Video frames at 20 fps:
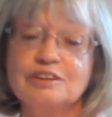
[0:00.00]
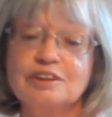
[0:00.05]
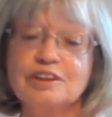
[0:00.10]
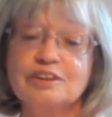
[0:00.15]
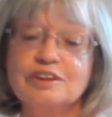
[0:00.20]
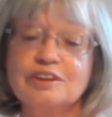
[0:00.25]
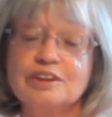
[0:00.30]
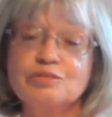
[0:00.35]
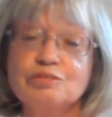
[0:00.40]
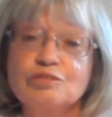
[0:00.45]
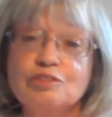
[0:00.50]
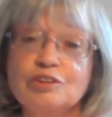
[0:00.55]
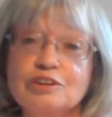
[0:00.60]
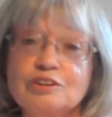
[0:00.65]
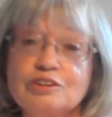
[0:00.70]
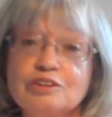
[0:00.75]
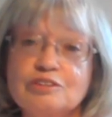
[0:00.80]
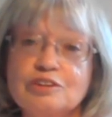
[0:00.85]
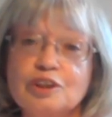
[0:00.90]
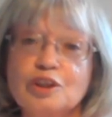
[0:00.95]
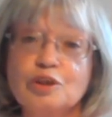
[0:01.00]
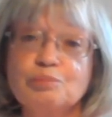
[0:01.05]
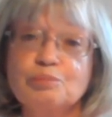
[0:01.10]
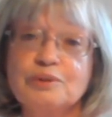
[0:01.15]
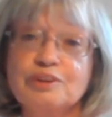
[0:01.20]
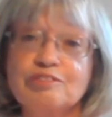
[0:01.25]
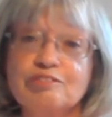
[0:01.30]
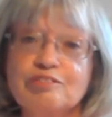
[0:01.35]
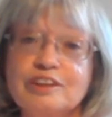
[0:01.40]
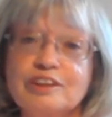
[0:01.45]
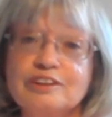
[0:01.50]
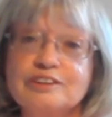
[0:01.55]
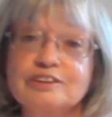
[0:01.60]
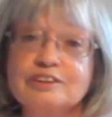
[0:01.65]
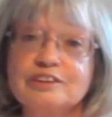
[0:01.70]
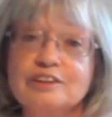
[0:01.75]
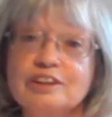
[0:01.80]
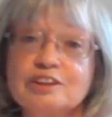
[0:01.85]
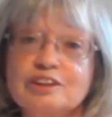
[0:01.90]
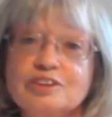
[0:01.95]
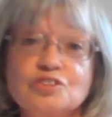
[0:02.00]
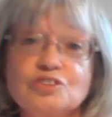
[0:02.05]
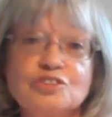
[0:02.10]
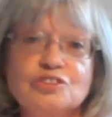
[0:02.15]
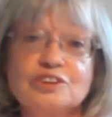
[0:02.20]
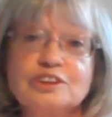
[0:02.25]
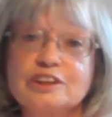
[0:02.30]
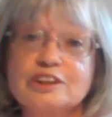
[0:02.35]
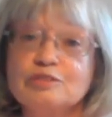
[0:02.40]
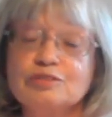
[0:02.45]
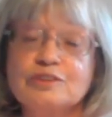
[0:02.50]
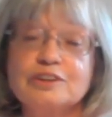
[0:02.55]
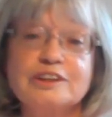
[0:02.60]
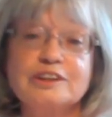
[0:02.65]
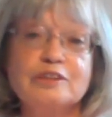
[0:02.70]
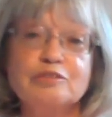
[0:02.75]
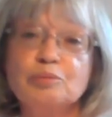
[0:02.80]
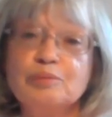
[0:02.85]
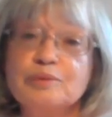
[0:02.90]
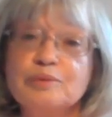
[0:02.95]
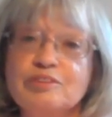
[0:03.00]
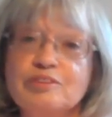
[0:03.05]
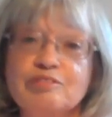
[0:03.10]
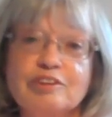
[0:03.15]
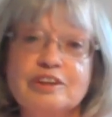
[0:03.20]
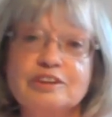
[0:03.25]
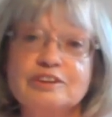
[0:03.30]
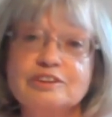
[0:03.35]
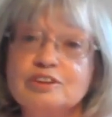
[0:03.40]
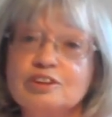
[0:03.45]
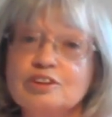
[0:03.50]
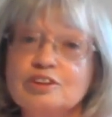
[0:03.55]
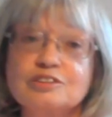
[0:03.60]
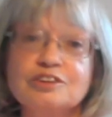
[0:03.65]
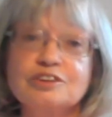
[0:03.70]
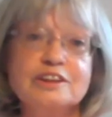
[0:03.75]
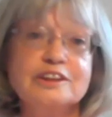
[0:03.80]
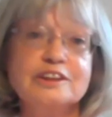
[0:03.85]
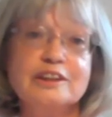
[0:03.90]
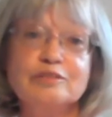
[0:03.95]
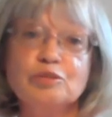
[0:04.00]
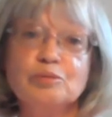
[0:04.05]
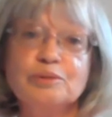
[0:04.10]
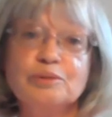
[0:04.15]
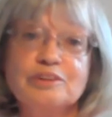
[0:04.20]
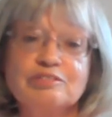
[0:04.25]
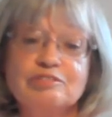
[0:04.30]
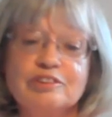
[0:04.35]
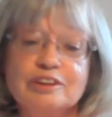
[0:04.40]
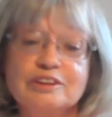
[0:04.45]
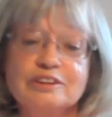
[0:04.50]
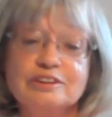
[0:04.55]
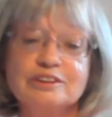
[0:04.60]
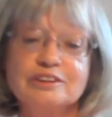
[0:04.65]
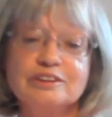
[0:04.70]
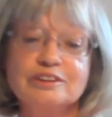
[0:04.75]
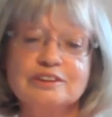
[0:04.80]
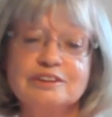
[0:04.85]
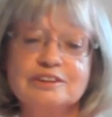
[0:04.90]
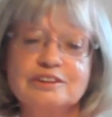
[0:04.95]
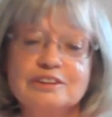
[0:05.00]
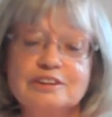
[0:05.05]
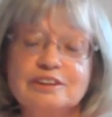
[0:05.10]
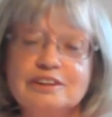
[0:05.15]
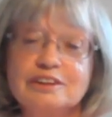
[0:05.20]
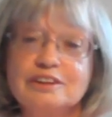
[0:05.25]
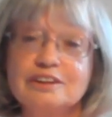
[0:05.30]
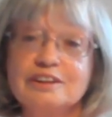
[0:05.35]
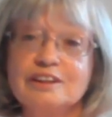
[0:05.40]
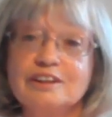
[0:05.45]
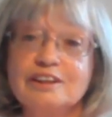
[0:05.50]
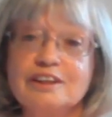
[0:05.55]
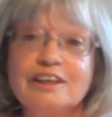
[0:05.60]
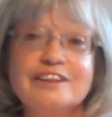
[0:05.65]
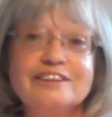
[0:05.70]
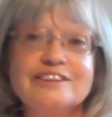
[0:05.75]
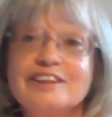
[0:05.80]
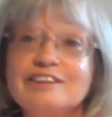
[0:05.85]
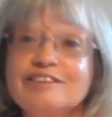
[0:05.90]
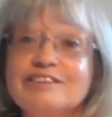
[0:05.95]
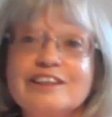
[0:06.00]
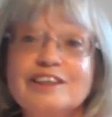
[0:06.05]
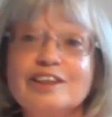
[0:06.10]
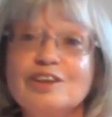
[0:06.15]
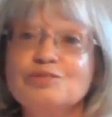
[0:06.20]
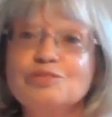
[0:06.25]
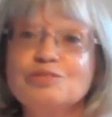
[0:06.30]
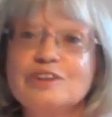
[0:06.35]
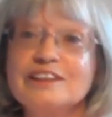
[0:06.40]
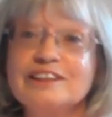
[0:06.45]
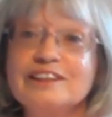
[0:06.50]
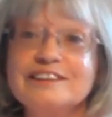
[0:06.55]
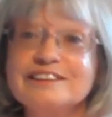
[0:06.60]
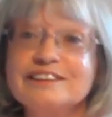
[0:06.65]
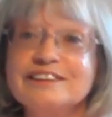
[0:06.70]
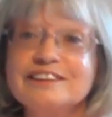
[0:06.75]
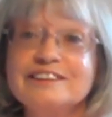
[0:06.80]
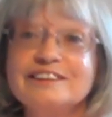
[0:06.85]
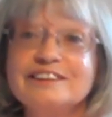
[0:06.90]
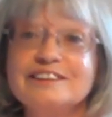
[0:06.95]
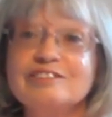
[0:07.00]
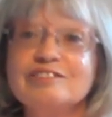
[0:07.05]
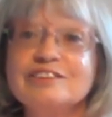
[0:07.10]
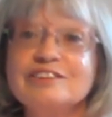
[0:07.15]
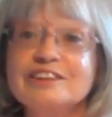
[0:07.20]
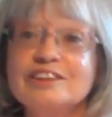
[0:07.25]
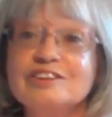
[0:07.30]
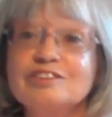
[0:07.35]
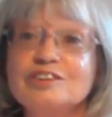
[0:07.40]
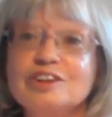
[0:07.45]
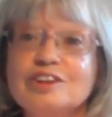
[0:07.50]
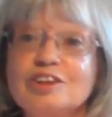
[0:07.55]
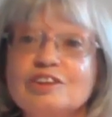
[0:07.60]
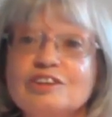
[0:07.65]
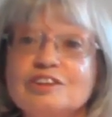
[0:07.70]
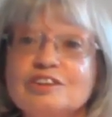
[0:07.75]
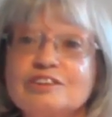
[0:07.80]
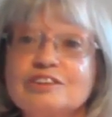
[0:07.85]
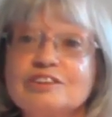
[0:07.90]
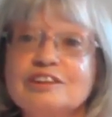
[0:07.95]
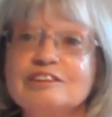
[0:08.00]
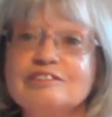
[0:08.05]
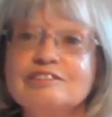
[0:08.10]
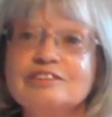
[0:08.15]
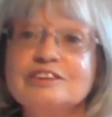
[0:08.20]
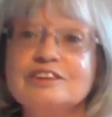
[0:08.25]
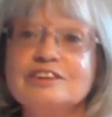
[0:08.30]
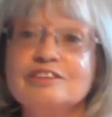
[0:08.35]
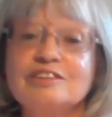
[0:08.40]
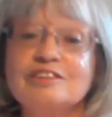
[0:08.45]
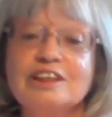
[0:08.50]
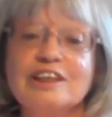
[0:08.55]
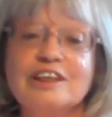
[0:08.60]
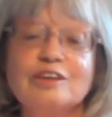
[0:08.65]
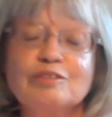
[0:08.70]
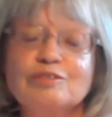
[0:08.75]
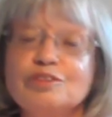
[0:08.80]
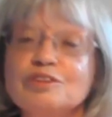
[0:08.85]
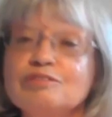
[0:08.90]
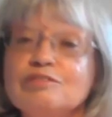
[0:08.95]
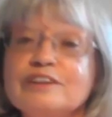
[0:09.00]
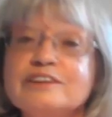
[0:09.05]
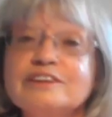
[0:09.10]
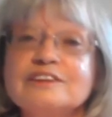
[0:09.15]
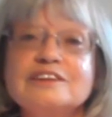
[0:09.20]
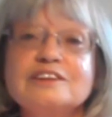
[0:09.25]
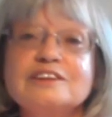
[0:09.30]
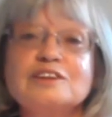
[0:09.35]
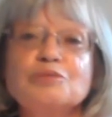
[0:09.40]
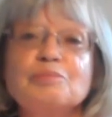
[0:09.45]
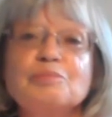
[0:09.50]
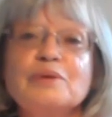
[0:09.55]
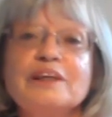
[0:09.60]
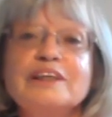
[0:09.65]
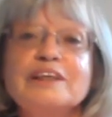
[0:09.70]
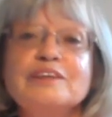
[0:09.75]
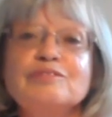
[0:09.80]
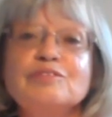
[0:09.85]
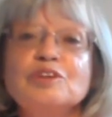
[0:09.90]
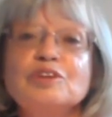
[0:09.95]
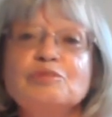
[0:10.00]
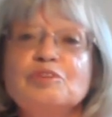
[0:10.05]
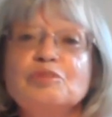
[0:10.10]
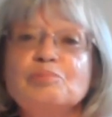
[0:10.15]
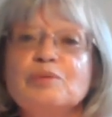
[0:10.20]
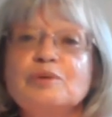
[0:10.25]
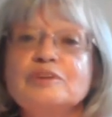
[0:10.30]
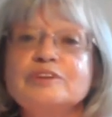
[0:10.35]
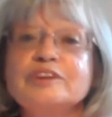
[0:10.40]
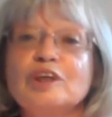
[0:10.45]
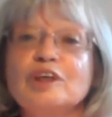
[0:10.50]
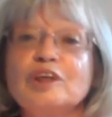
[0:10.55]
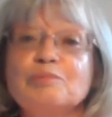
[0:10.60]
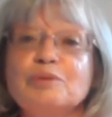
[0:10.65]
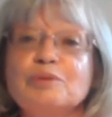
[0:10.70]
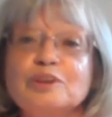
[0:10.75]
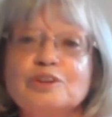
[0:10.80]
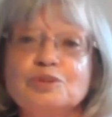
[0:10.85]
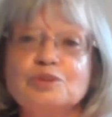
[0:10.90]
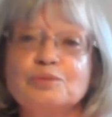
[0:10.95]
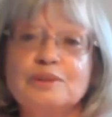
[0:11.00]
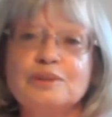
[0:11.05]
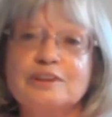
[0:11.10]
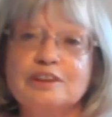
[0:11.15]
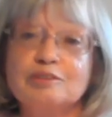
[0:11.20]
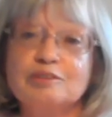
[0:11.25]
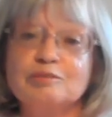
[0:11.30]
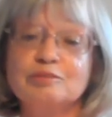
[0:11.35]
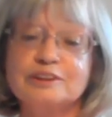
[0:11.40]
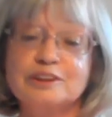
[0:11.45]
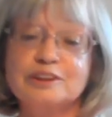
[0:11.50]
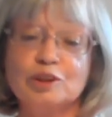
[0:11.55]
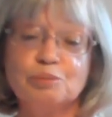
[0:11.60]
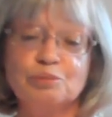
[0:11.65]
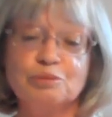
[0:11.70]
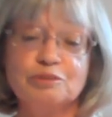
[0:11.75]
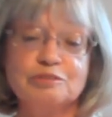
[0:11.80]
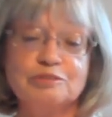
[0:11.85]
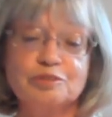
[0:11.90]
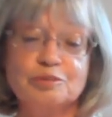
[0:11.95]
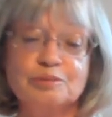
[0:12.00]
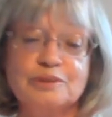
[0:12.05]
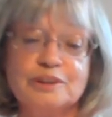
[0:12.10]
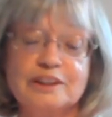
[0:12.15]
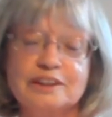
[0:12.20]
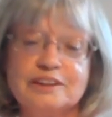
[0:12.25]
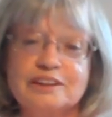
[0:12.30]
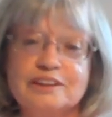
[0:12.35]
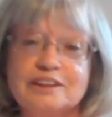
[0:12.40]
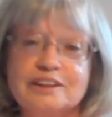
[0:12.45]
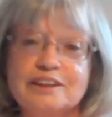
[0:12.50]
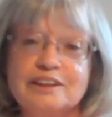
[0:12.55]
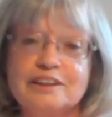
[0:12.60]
Nothing real can be threatened. Our true self can never be threatened. God can never be threatened. And nothing unreal exists. There is only God. There is only love. The rest is a belief that we've built up because we think we're separate from that.